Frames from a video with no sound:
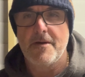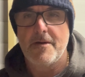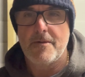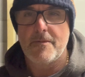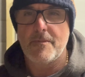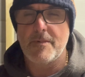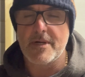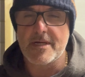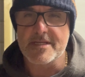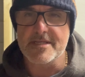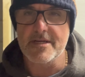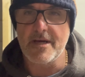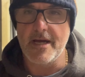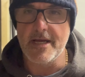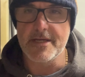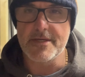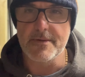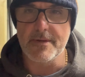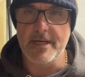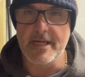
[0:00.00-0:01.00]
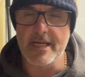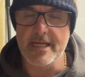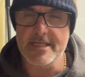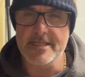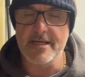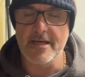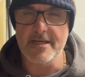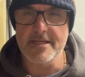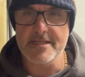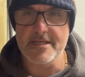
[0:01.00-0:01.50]
When I started doing this,
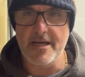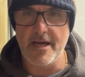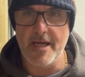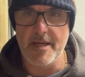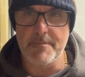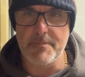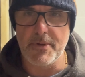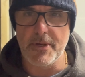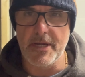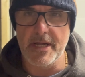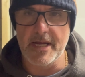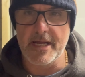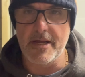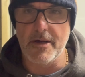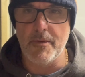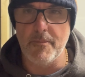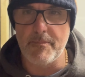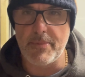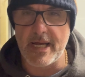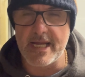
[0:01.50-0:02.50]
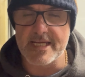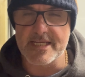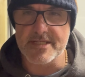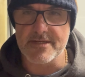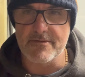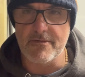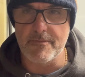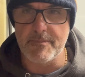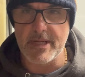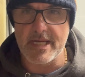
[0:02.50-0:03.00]
I started putting it on baits
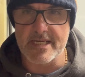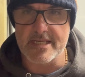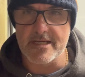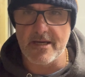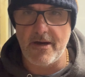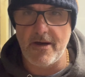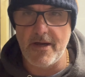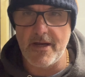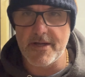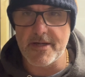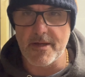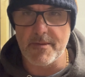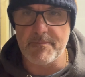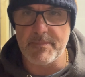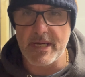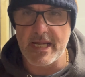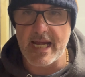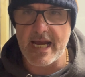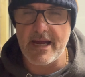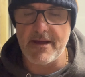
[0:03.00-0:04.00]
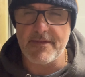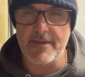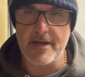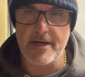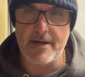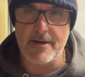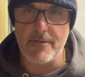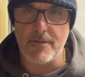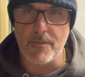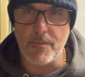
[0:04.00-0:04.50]
that were a bit tired, that had been out
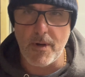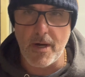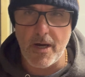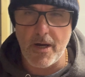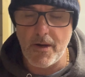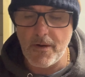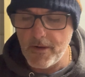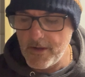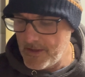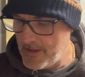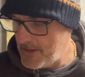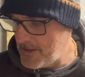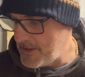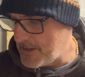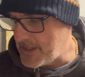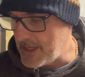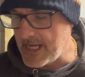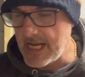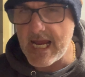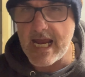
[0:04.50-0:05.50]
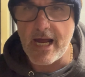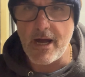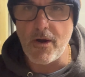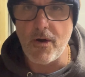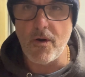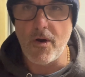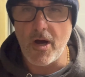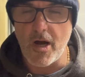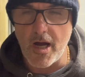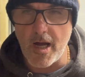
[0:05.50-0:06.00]
there a while.
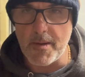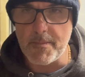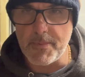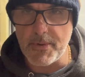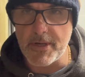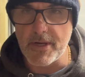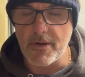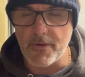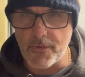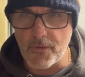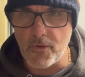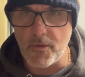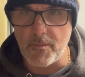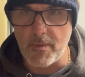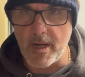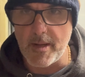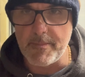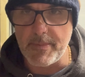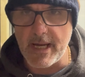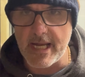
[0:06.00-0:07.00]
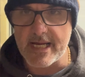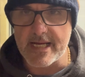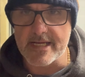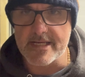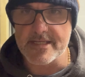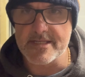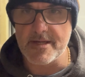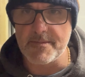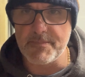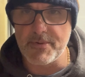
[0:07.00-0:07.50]
Now I put it on all my
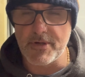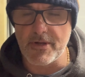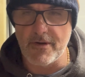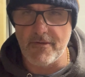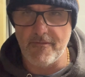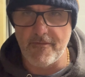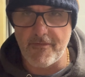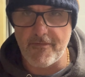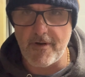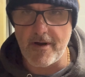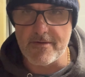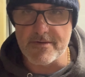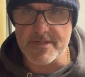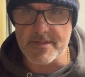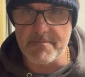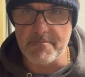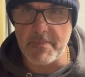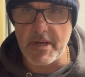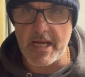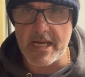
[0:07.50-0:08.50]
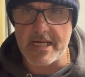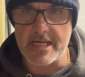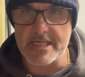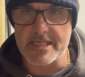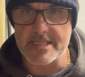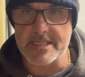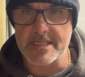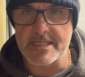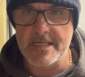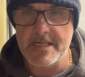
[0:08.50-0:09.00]
baits. I put it on frozen
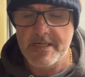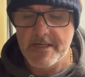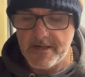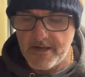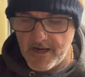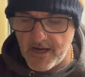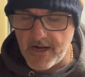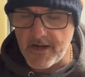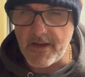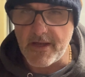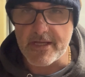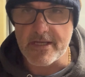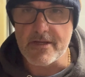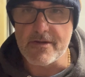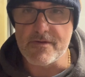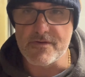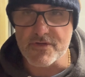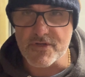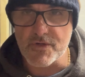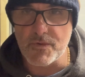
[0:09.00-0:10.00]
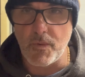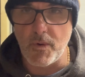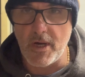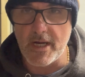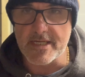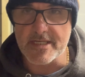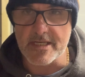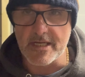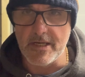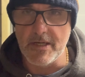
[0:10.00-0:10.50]
baits and I use
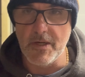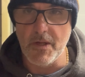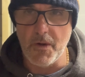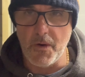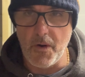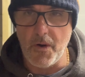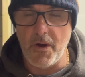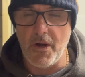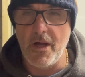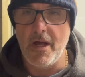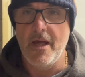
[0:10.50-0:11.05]
quite a lot.